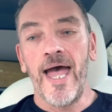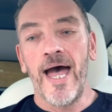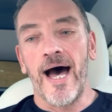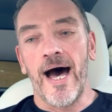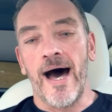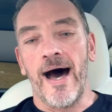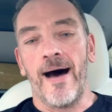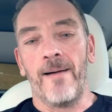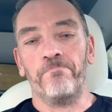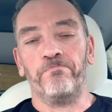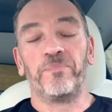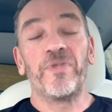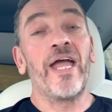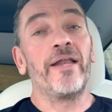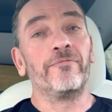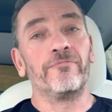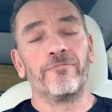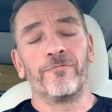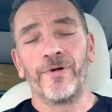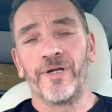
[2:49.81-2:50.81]

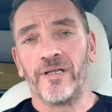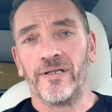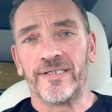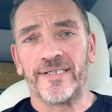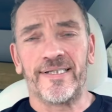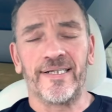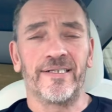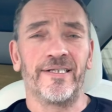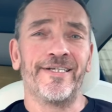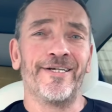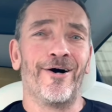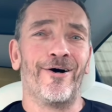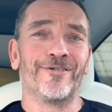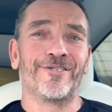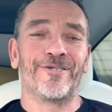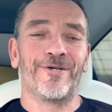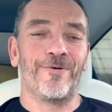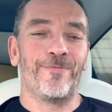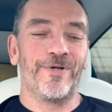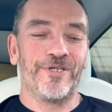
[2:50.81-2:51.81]
And realistically,
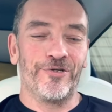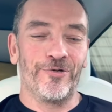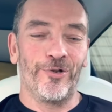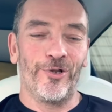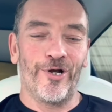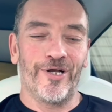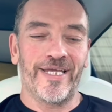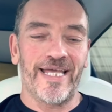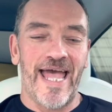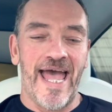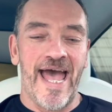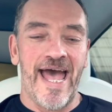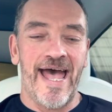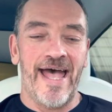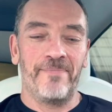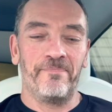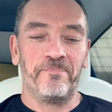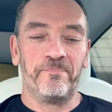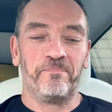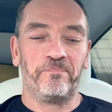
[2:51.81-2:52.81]
also, when you look
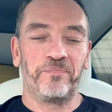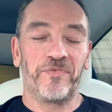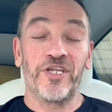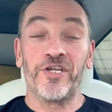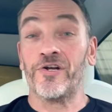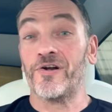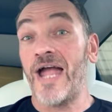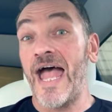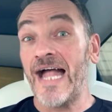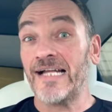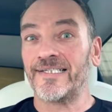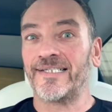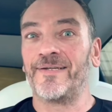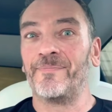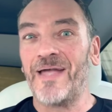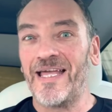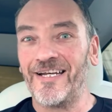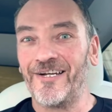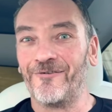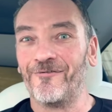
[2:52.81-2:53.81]
at your
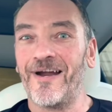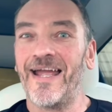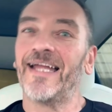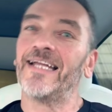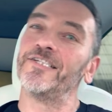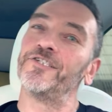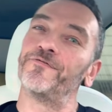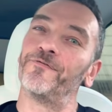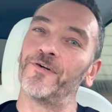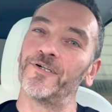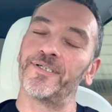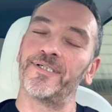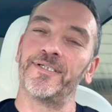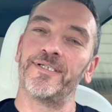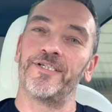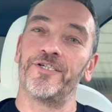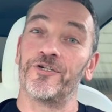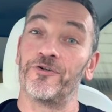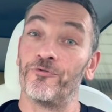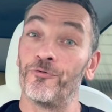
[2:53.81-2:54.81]
estimated range
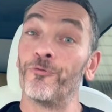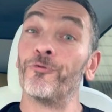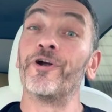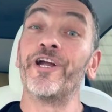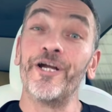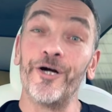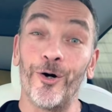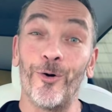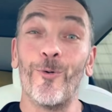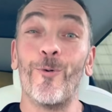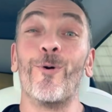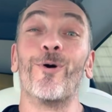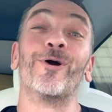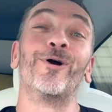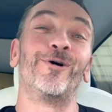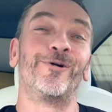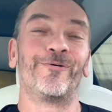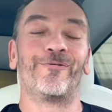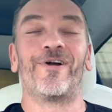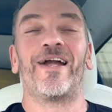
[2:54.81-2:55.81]
versus your real
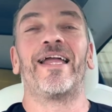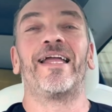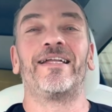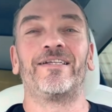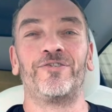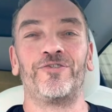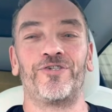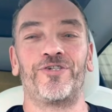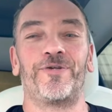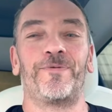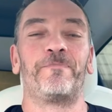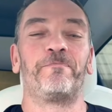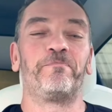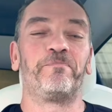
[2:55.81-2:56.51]
world range,